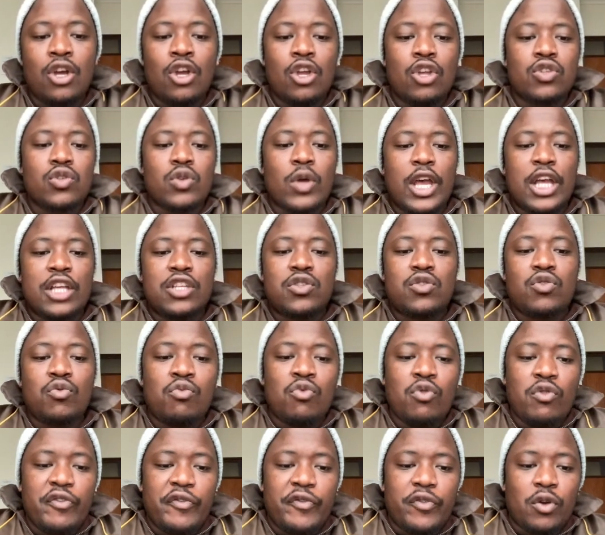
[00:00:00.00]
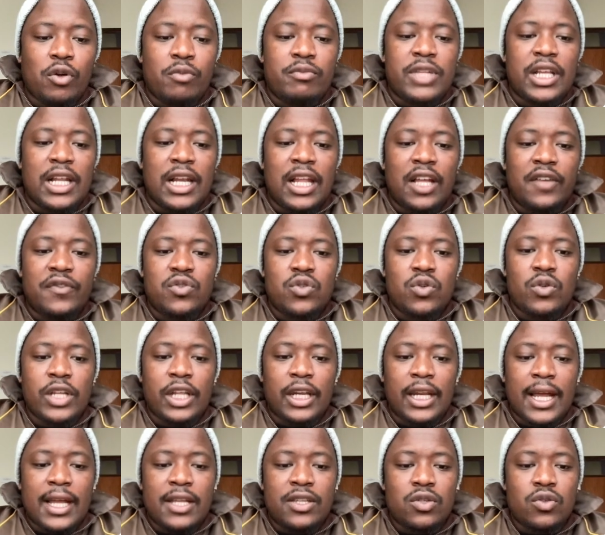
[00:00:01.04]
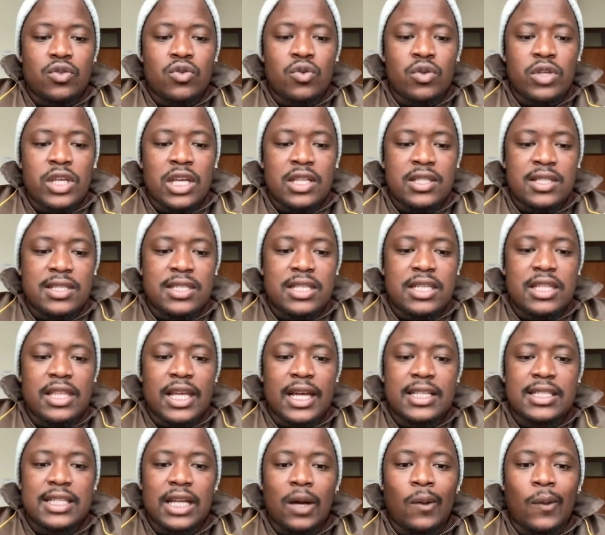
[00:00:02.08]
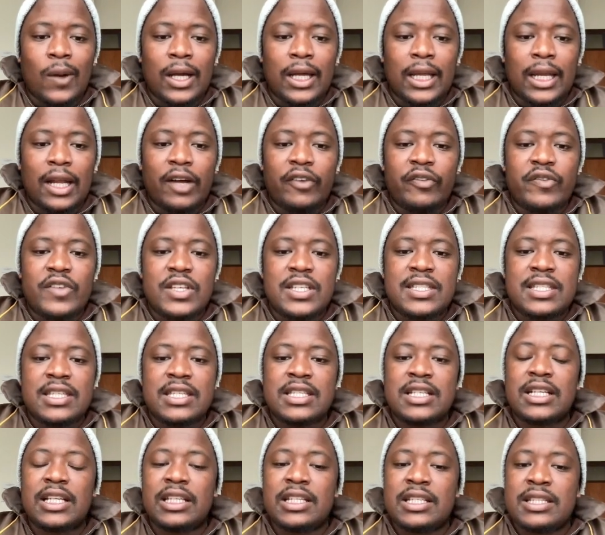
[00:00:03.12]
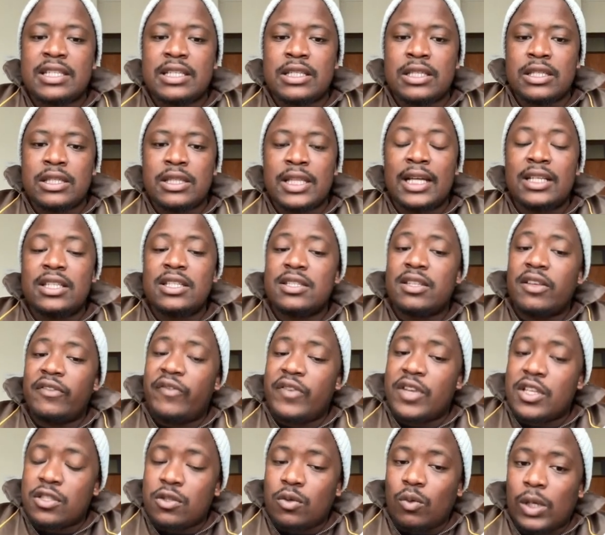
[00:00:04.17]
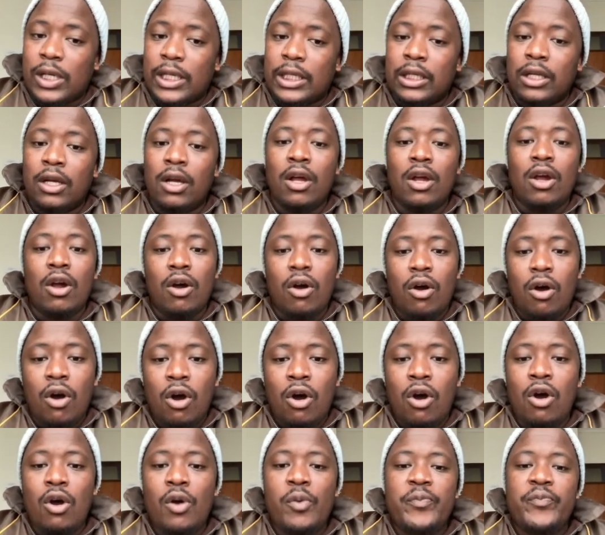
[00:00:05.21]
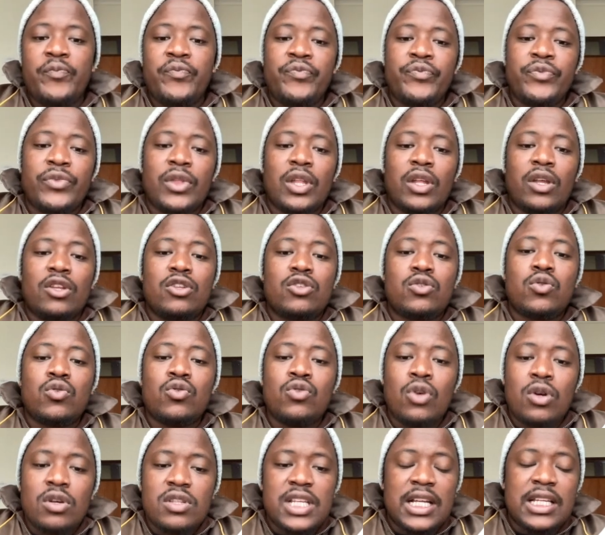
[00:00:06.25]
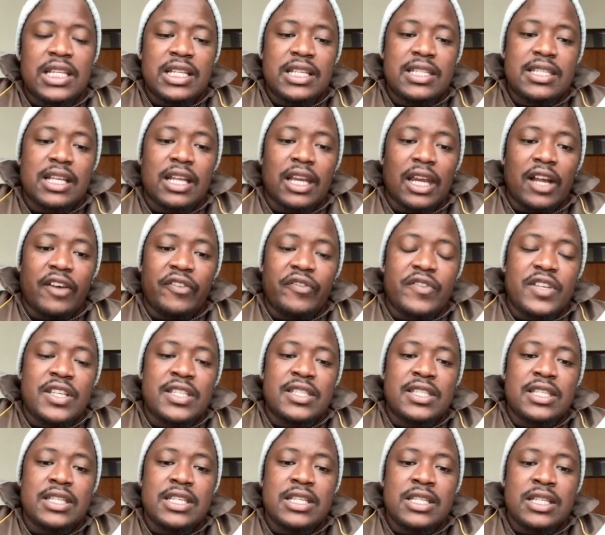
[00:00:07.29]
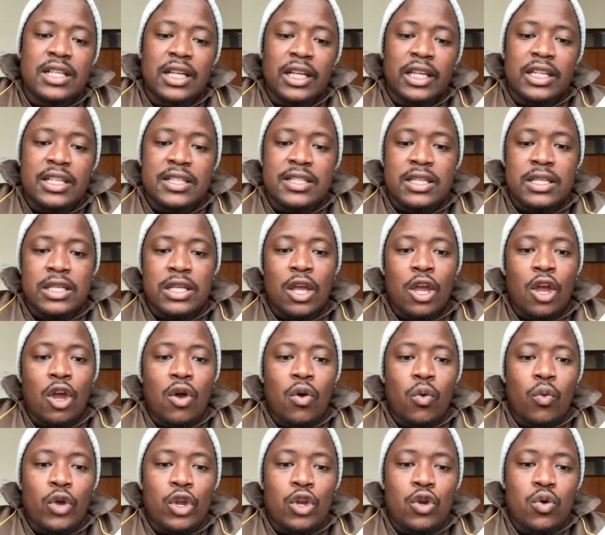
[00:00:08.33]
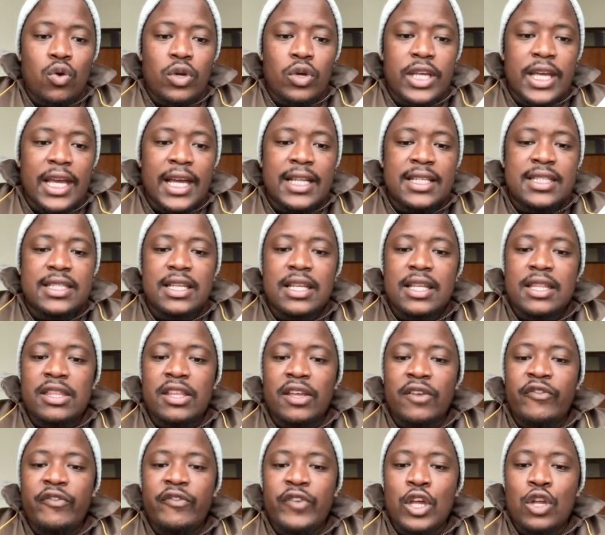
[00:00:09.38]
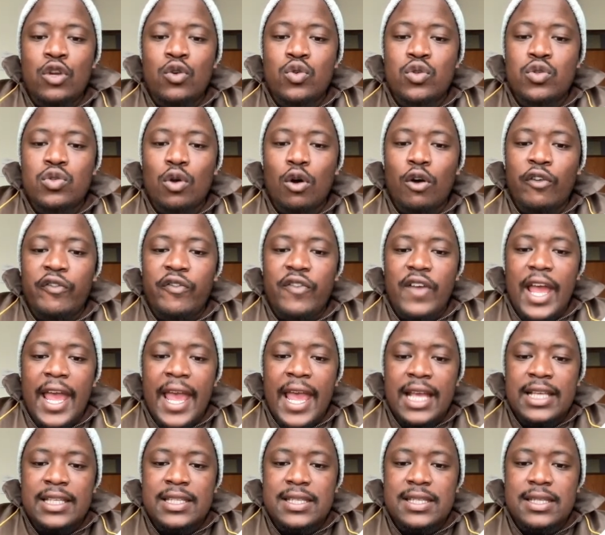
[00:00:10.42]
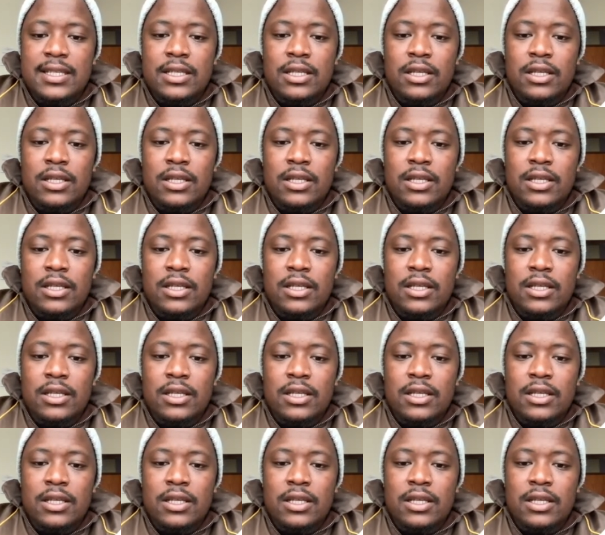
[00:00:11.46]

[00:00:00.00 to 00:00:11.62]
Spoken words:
So as you move from the left to the right, you can see that our graph is increasing. That is the first one. Or to know that this graph is increasing, we look at the values of x.